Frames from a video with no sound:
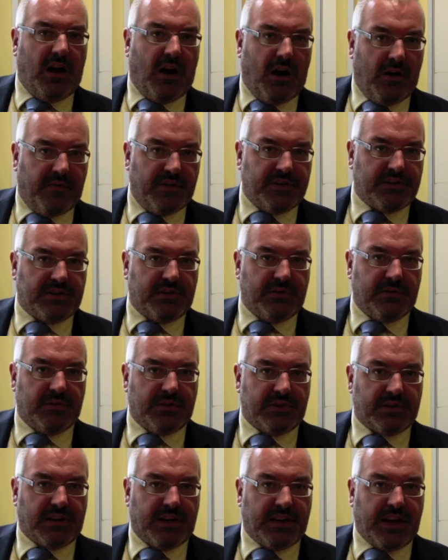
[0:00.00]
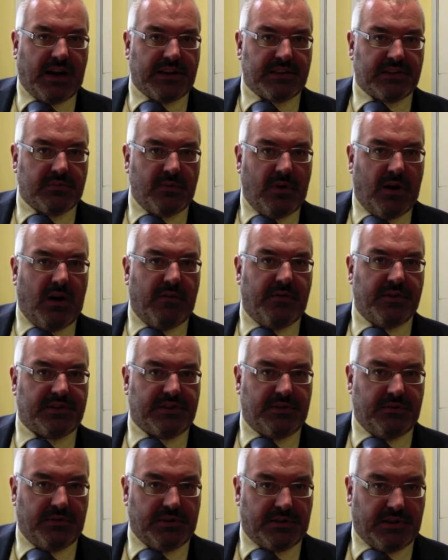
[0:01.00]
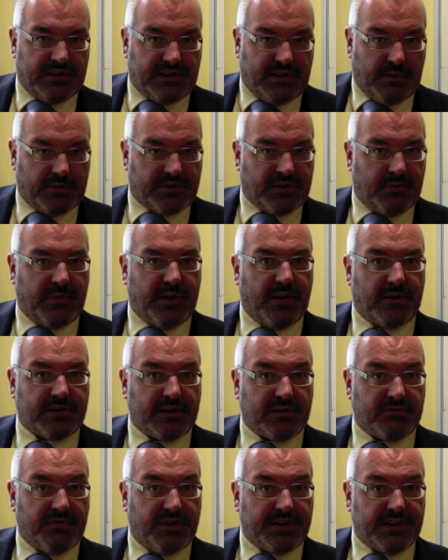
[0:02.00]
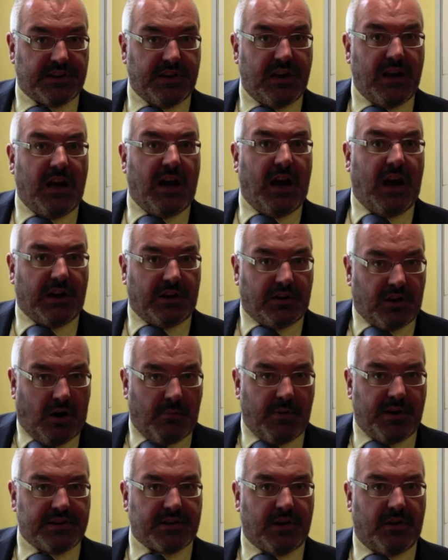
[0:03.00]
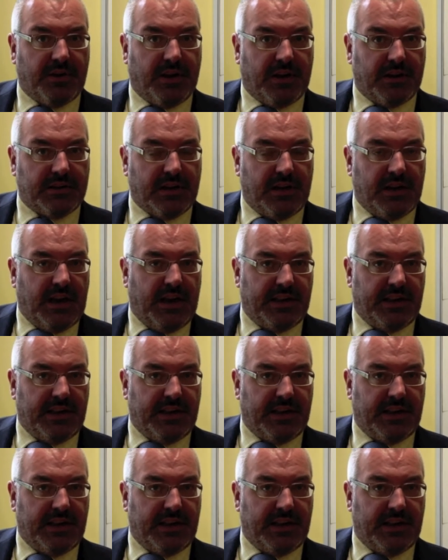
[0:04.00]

Other students can add to it. Other students can see what someone else has written and comment on it.